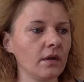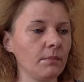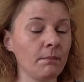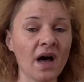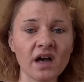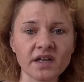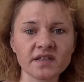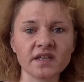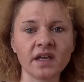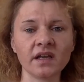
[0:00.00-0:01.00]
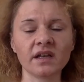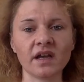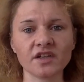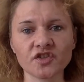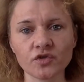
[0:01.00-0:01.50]
marketing,
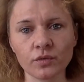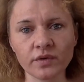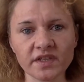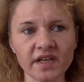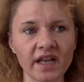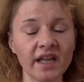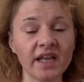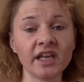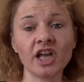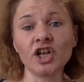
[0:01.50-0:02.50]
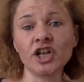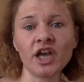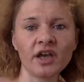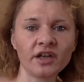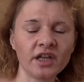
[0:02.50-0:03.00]
like storytelling,
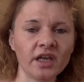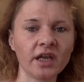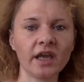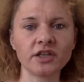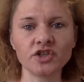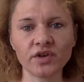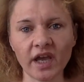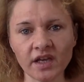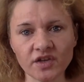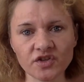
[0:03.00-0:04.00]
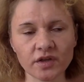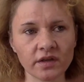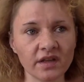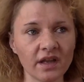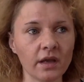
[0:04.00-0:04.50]
learning,
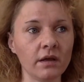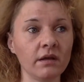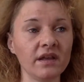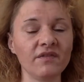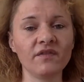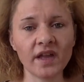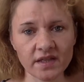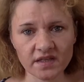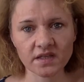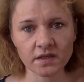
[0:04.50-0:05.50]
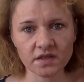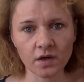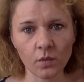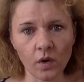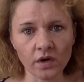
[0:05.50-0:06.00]
education, events and so
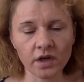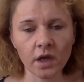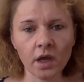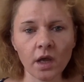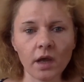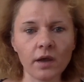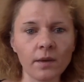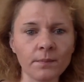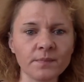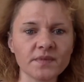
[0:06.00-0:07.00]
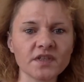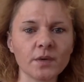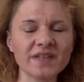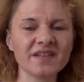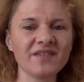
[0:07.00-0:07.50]
on. So
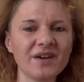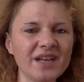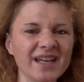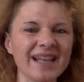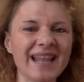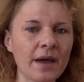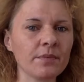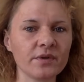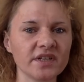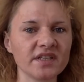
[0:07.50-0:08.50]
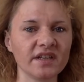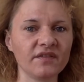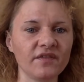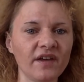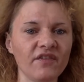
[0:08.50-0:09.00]
it's a very collaborative
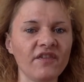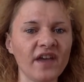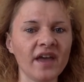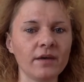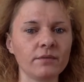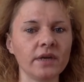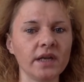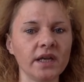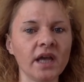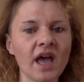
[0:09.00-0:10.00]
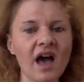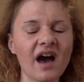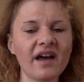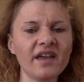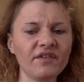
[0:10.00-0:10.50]
affair really.
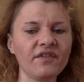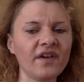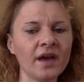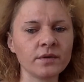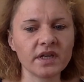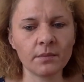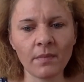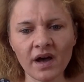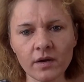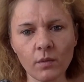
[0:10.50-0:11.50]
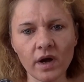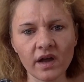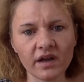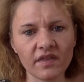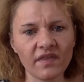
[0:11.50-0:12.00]
I have found in my
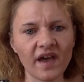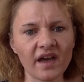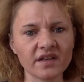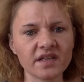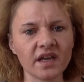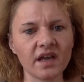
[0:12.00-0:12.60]
work that